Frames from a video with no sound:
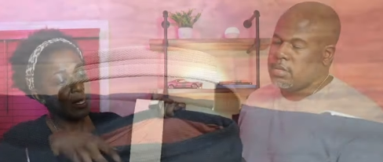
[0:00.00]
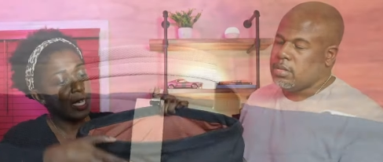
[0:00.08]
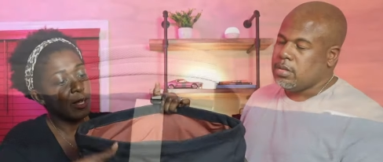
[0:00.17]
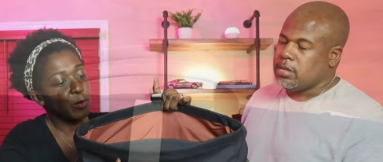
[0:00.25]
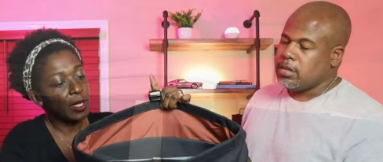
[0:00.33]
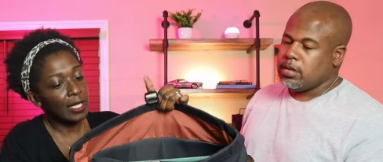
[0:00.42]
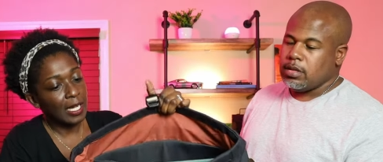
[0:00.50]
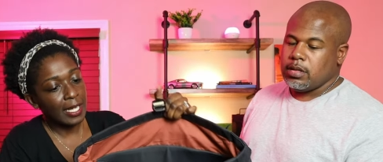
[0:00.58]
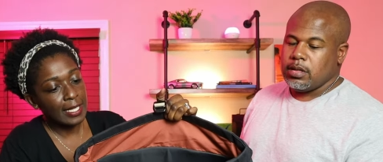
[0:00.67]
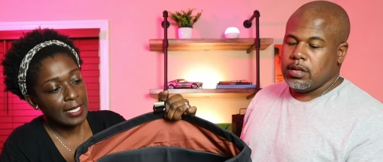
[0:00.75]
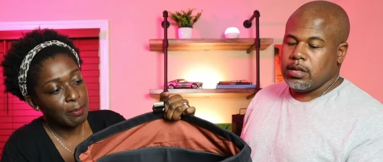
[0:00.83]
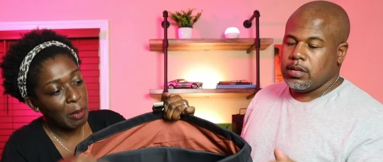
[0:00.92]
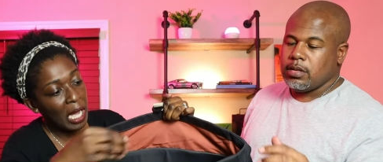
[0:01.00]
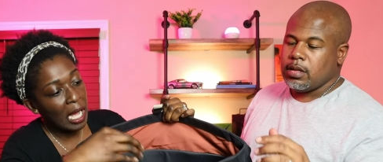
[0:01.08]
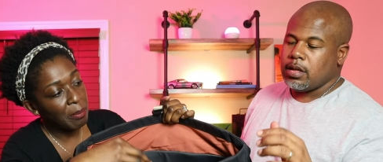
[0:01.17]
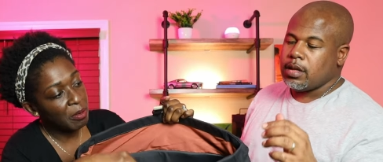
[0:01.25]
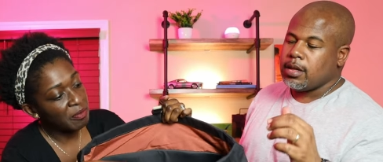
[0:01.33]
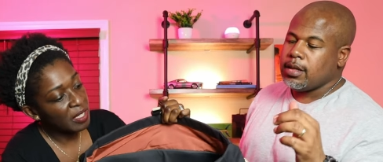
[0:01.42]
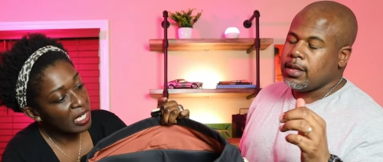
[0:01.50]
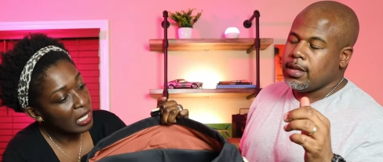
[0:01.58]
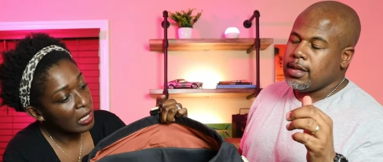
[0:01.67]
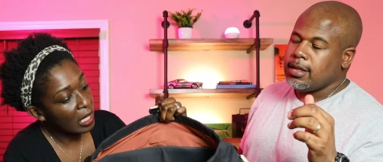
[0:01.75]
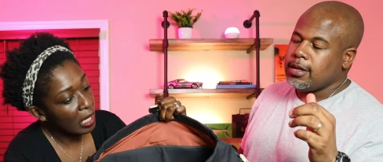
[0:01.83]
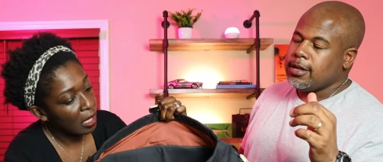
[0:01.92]
Speaker 1: again with a nice pop of
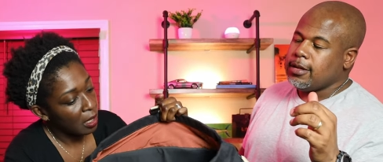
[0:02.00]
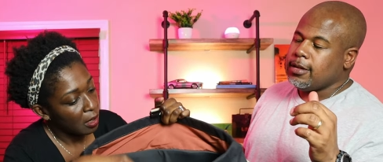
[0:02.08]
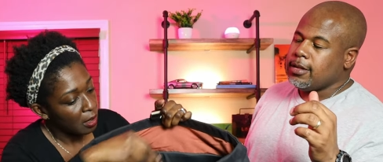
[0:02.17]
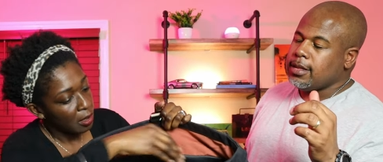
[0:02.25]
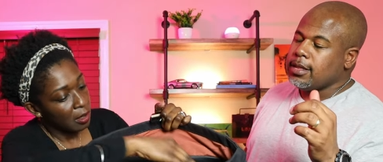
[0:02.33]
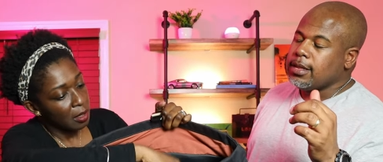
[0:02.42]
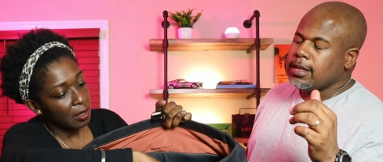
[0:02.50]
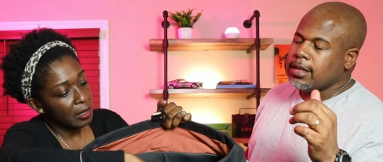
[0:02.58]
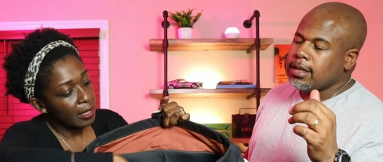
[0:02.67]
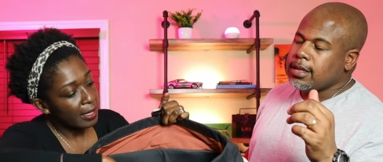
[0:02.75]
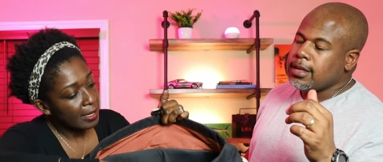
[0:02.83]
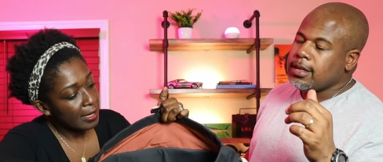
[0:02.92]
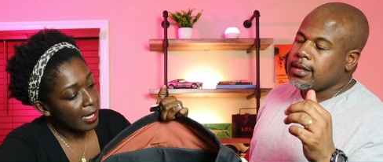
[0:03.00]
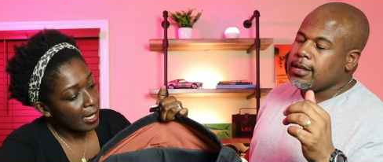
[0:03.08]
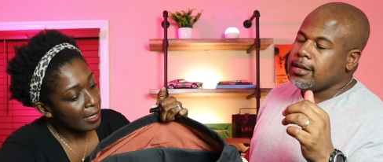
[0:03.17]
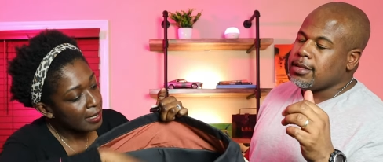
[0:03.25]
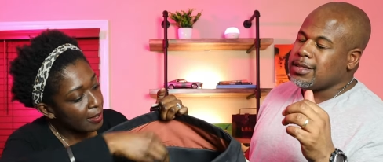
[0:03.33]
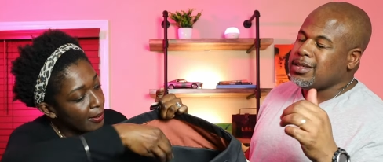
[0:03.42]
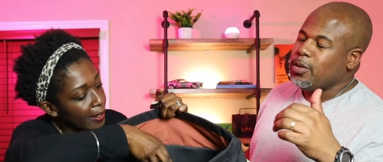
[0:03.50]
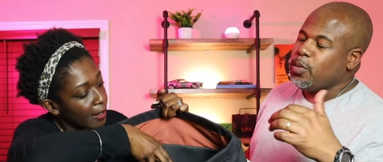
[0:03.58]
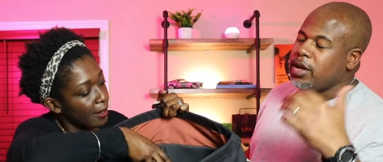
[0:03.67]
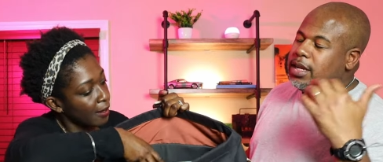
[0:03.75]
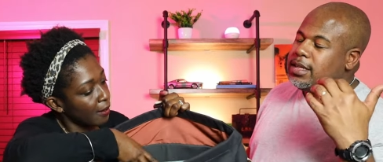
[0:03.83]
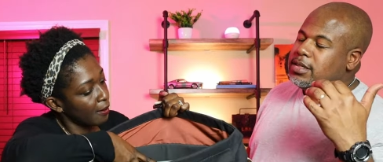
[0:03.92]
color on the inside.
Speaker 2: So
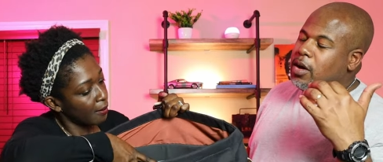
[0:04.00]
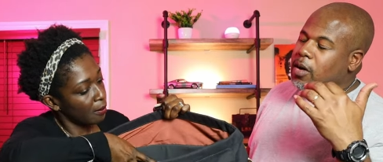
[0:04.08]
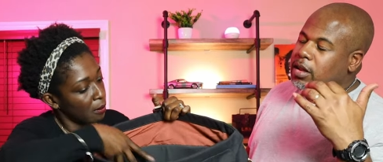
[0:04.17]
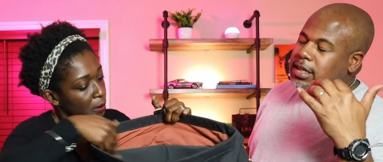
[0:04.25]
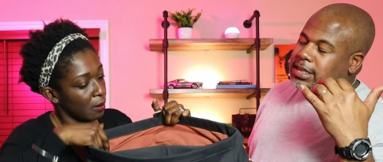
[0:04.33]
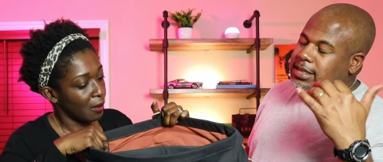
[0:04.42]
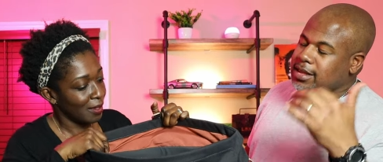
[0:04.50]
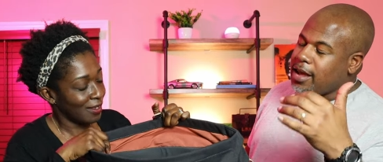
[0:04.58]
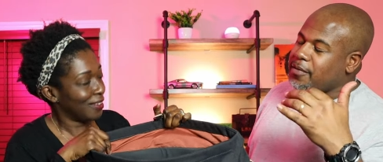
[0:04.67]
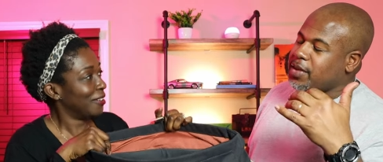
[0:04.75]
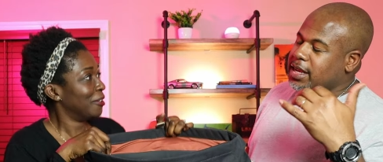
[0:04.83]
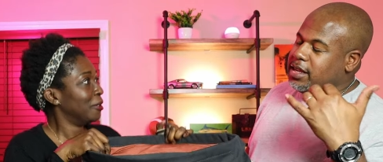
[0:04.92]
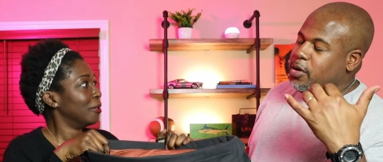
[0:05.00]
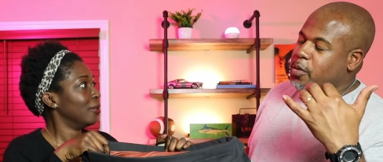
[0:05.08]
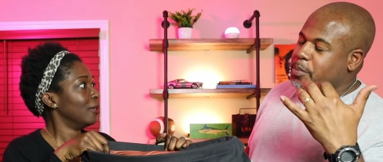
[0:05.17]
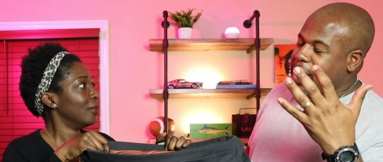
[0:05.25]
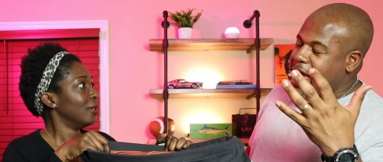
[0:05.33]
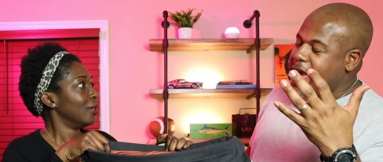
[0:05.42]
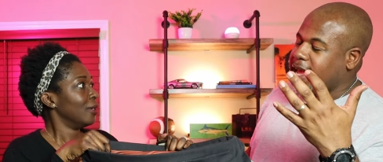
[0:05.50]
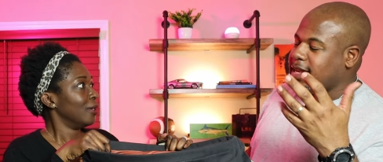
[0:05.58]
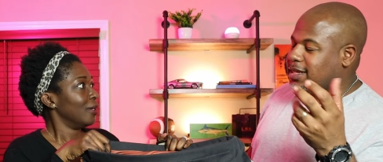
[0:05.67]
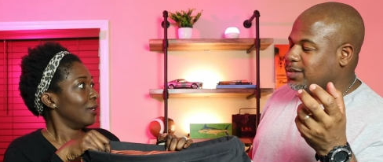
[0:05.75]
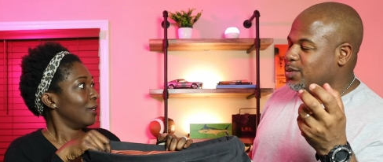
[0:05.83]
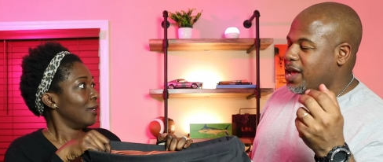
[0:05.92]
what is all the stuff in your bag?
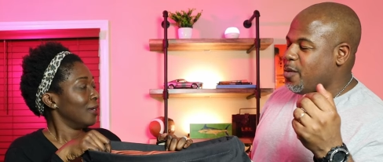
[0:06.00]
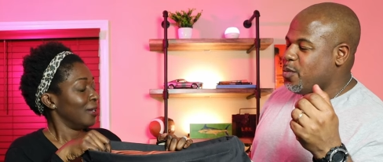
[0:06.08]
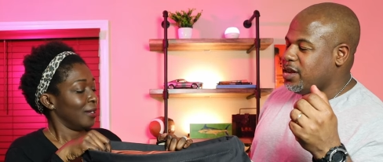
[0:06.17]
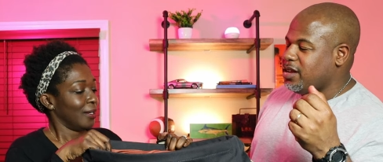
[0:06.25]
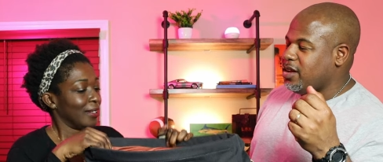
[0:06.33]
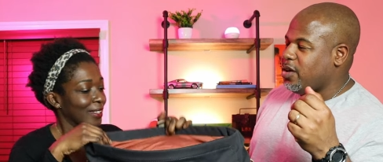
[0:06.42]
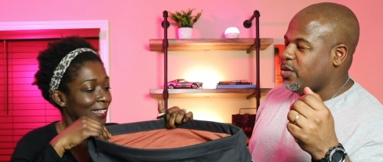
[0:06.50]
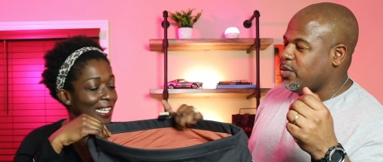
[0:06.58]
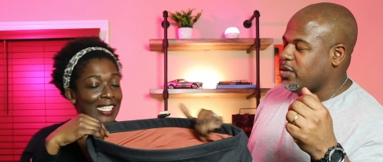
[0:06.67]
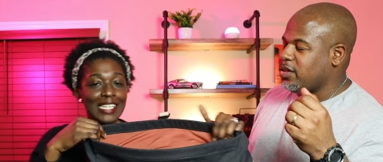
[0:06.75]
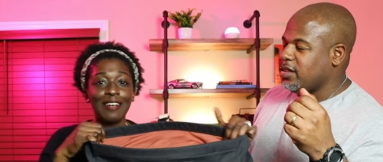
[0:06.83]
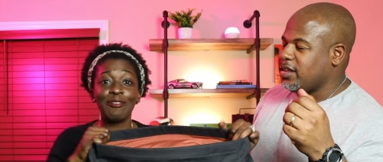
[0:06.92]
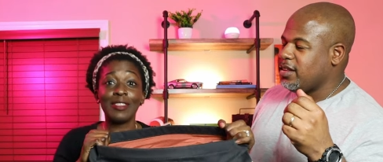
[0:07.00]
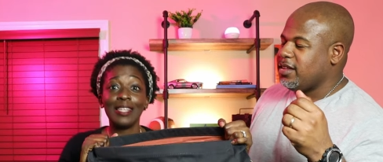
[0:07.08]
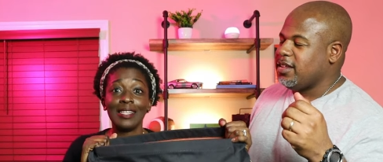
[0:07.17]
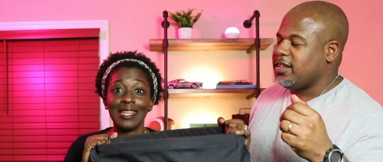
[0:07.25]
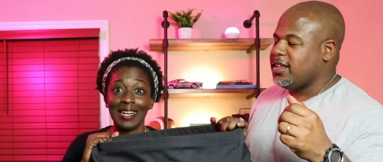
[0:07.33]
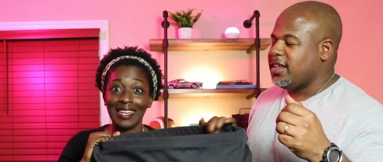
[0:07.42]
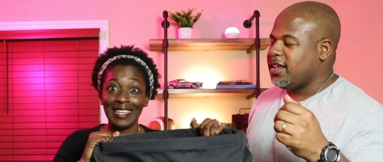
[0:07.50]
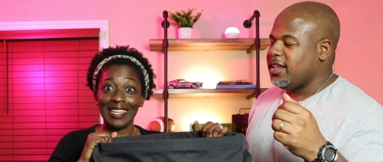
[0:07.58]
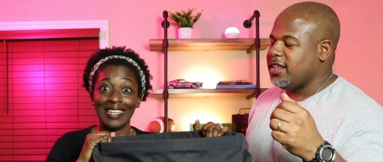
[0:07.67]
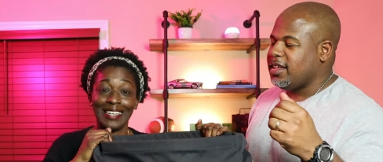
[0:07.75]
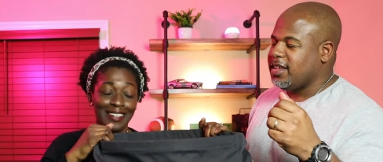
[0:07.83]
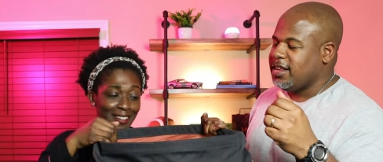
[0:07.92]
That's what I want to know.
Speaker 1: It's everything that I
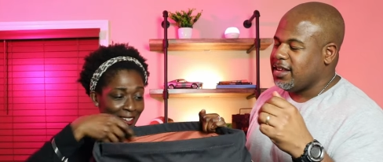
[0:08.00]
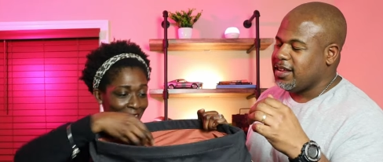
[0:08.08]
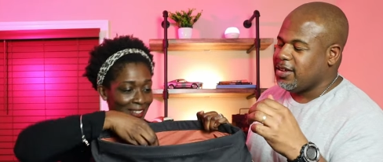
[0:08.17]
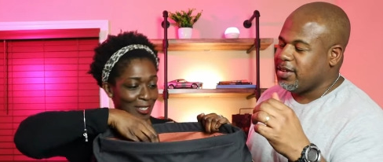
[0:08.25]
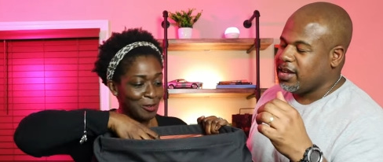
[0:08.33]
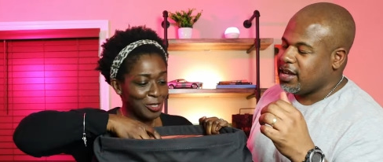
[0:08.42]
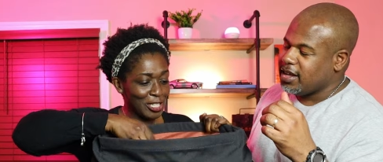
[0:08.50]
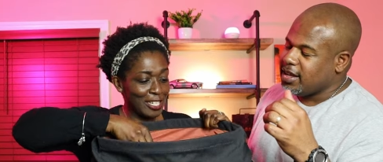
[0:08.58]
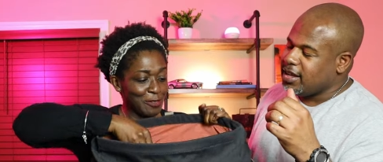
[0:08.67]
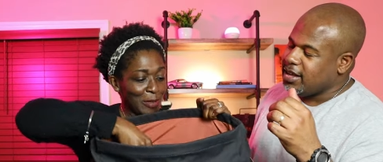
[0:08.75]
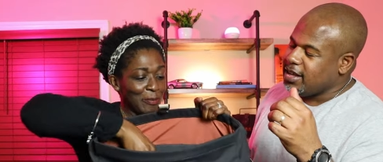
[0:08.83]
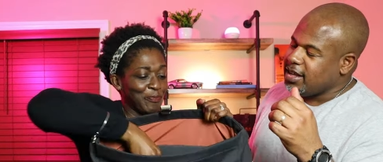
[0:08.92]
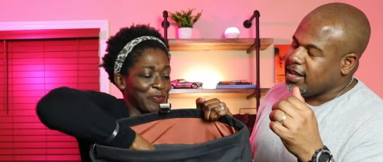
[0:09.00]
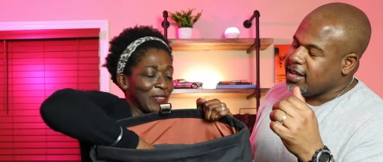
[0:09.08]
need. Okay. Don't judge me.